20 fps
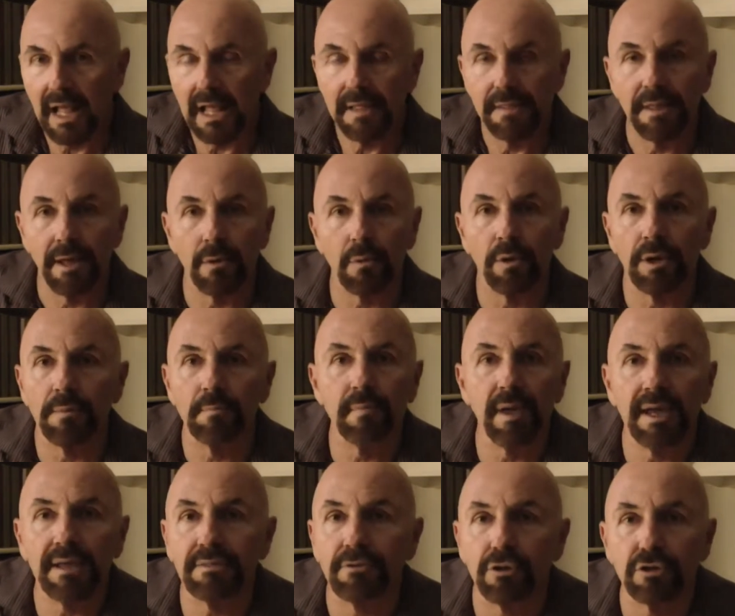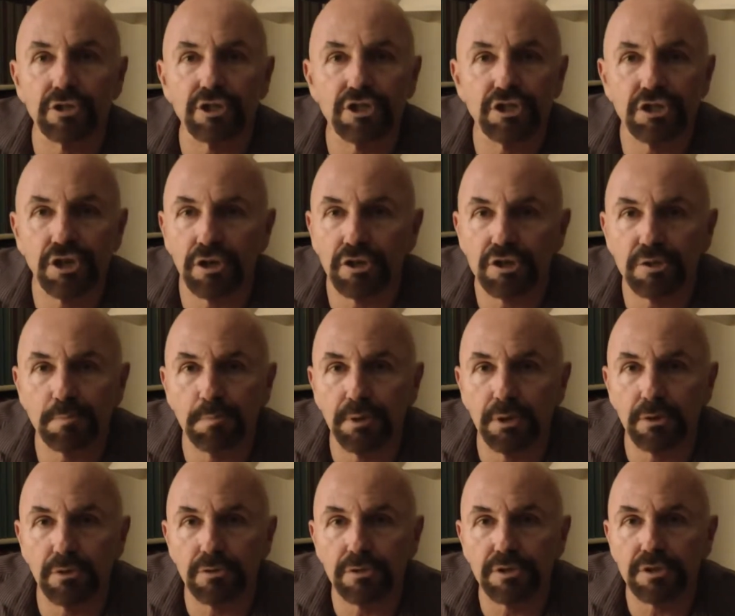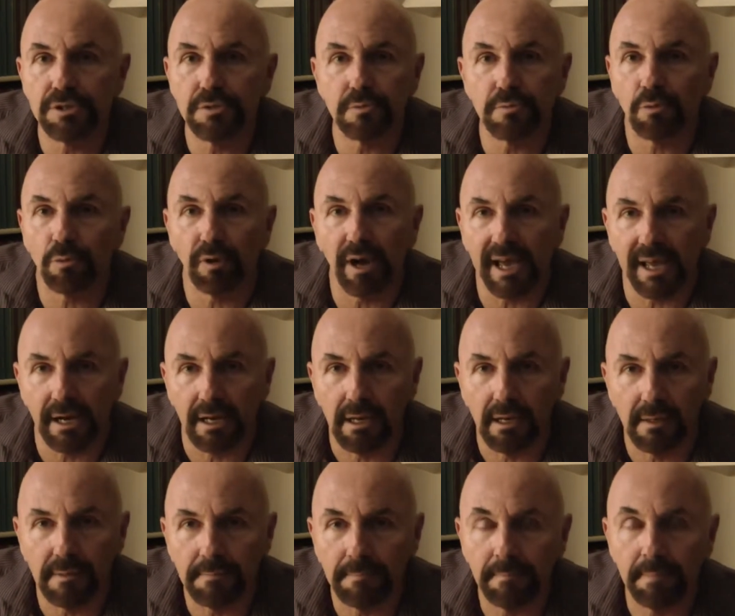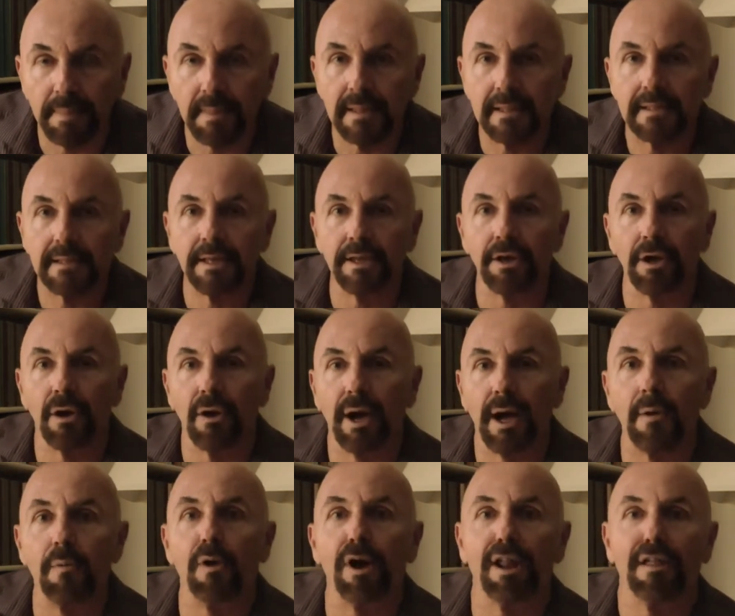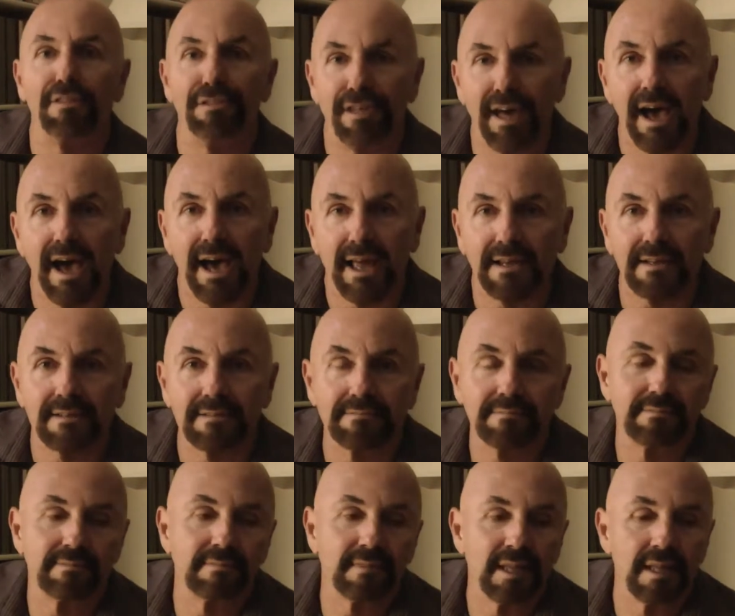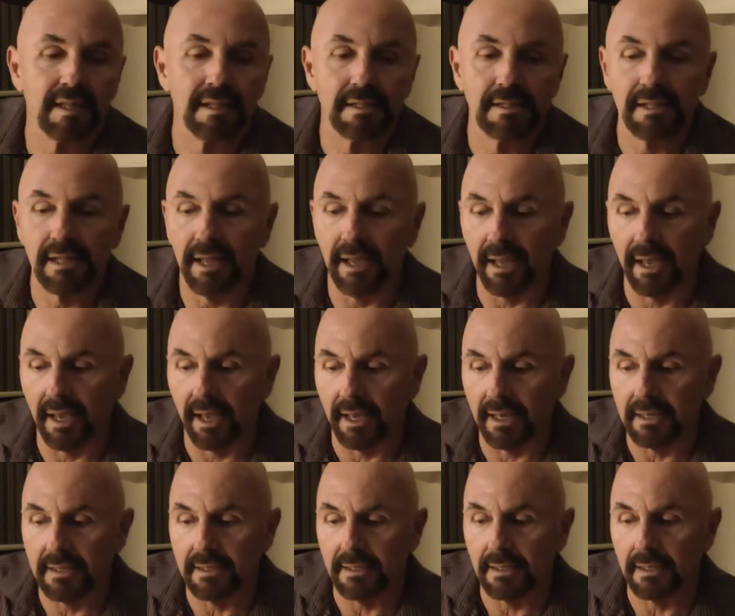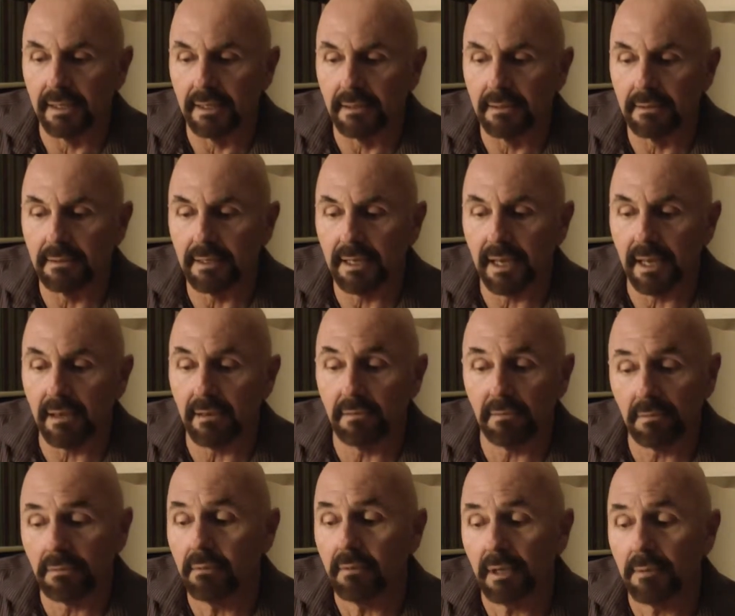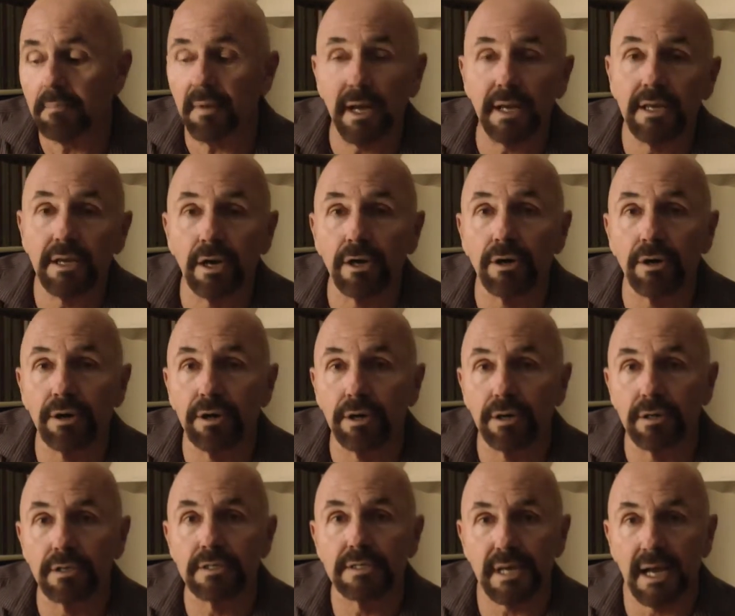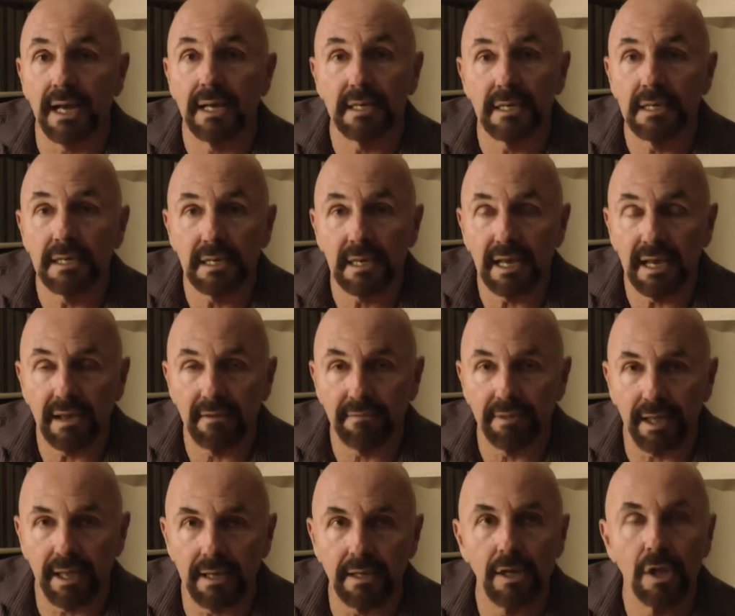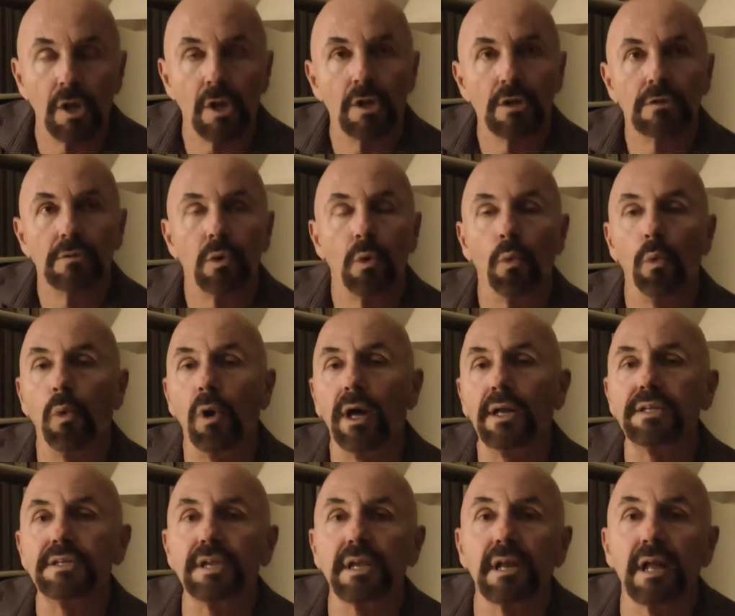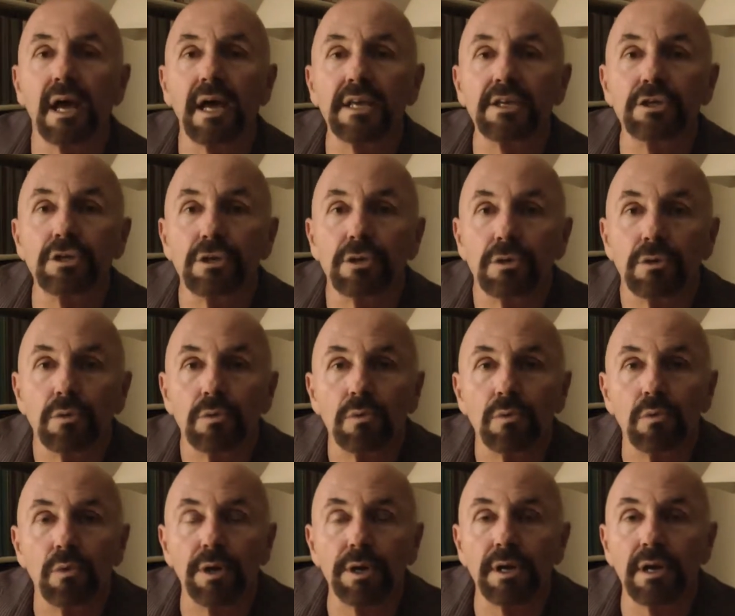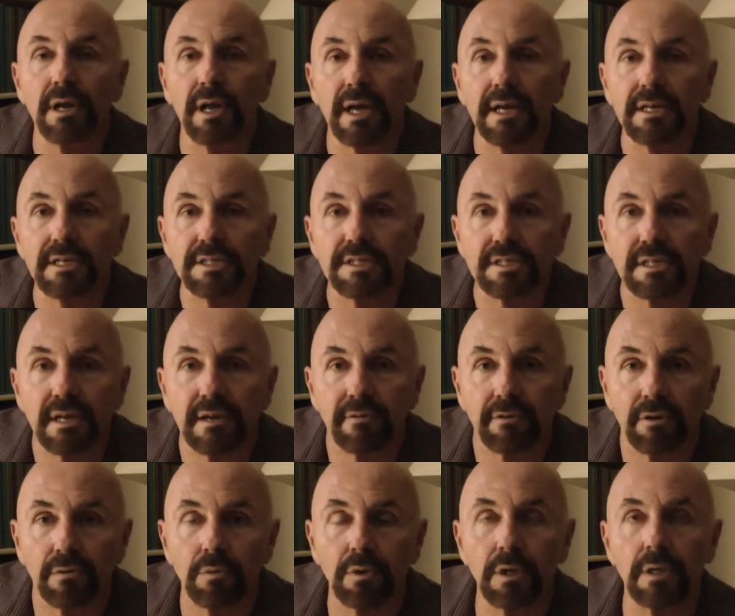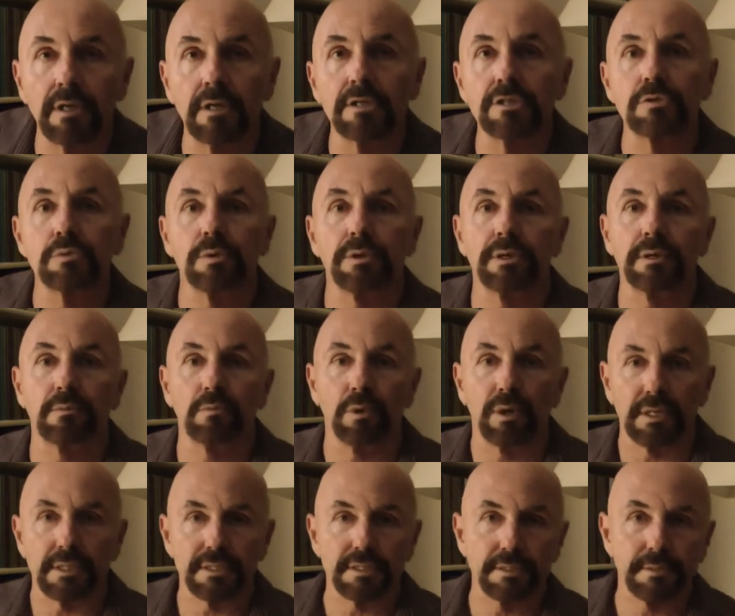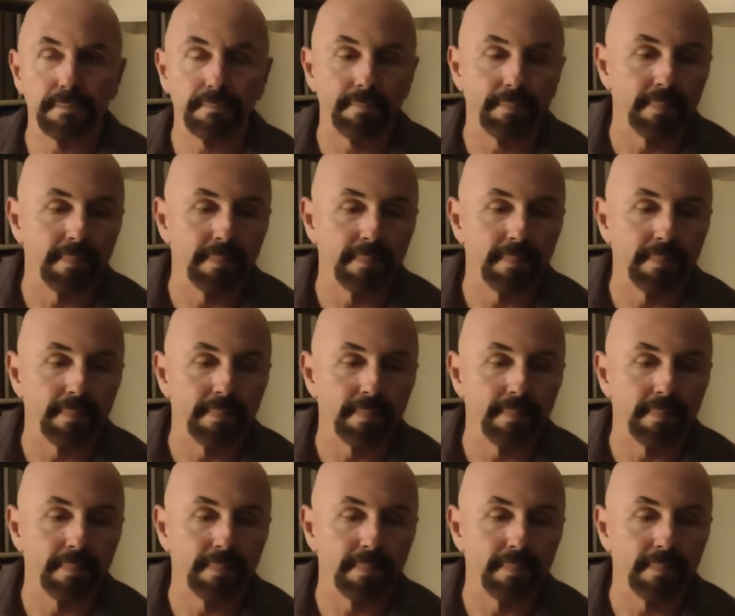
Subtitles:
that would make those church pews rattle. I wanted that. And in my younger years, I didn't have that. What did I do? What did I discover? Well, here's what it was.